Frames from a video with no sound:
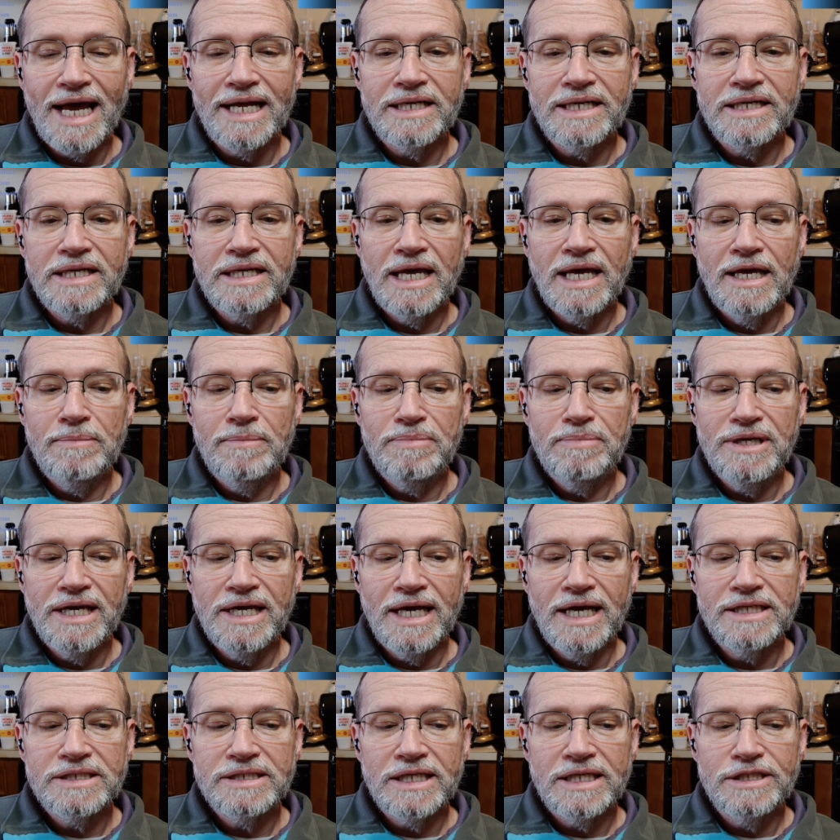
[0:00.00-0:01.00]
That's at
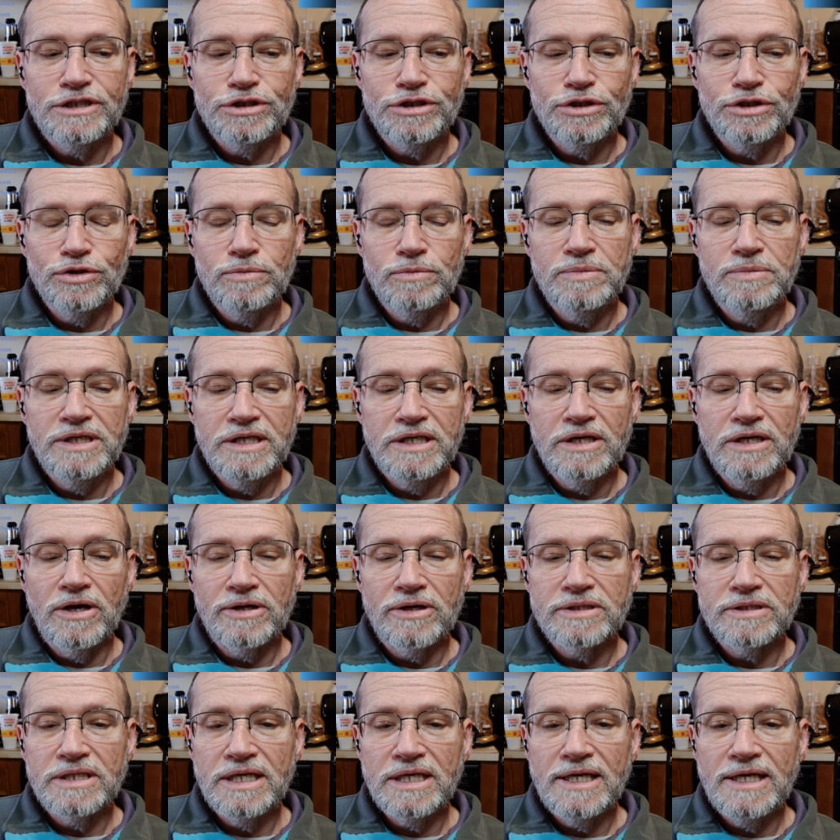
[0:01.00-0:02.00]

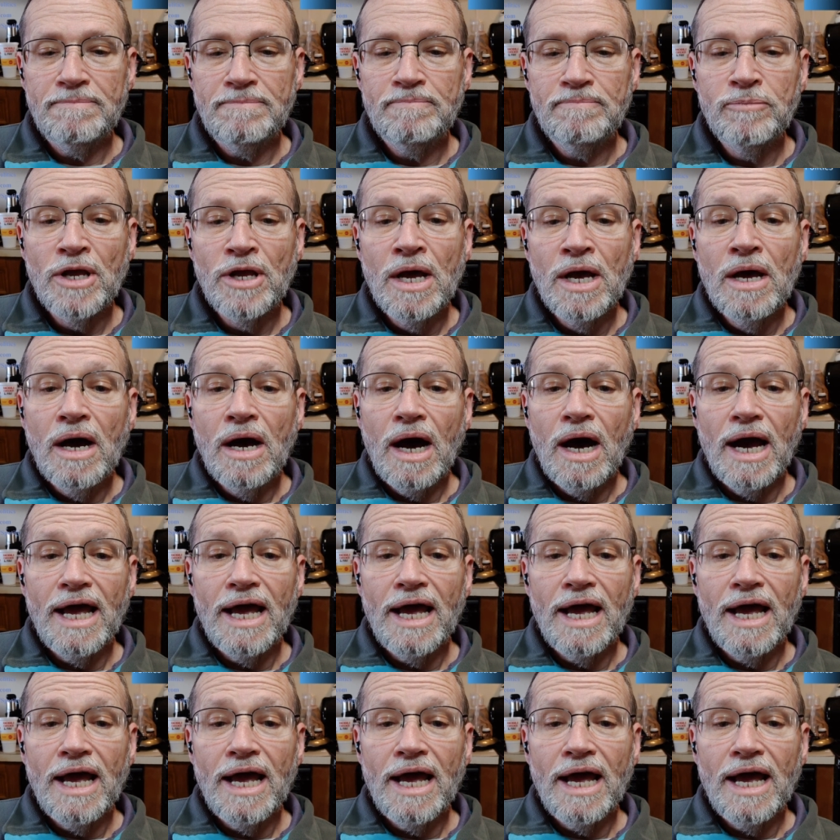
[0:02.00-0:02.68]
kpshubert.